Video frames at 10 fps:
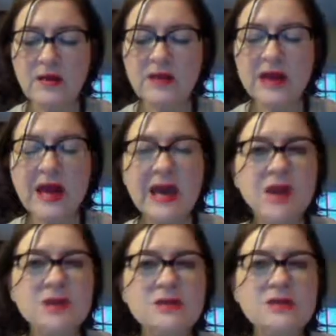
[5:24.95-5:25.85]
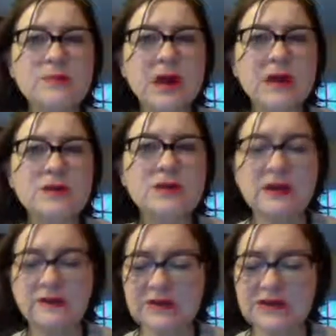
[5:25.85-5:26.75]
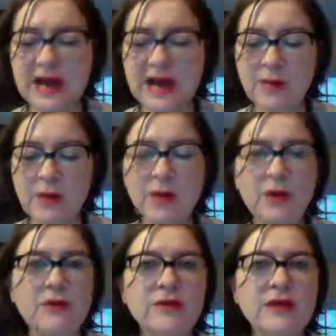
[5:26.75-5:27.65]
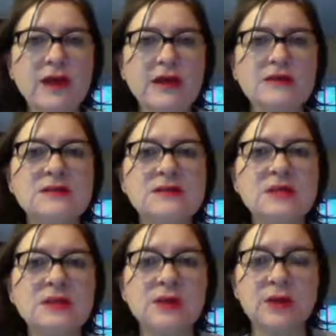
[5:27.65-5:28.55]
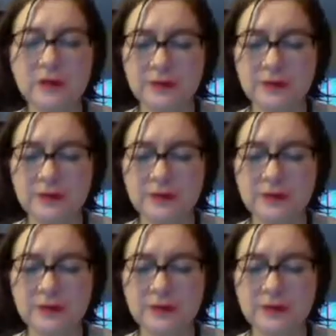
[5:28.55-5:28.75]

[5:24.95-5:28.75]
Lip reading: The air smells of damp earth and cedar.